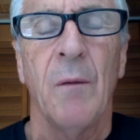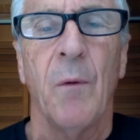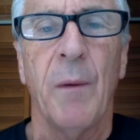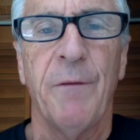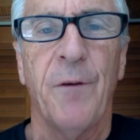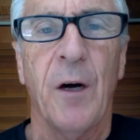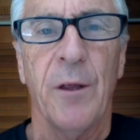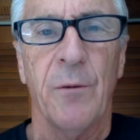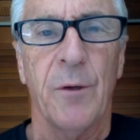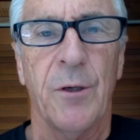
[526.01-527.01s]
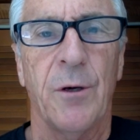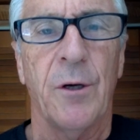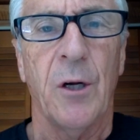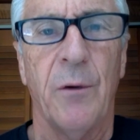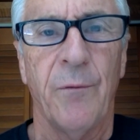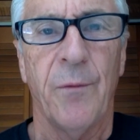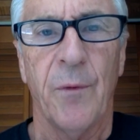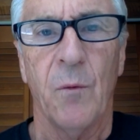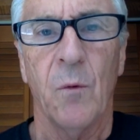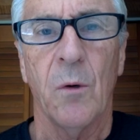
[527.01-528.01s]
When my father returned home from
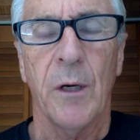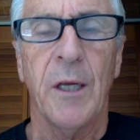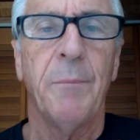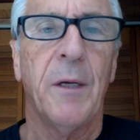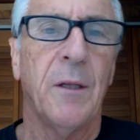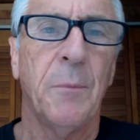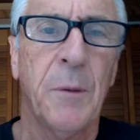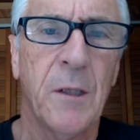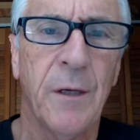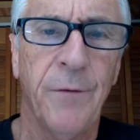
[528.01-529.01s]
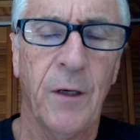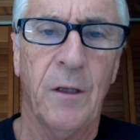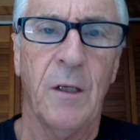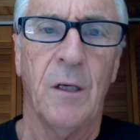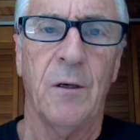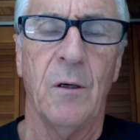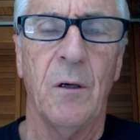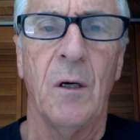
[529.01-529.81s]
the war, he had been in the Pacific Theater,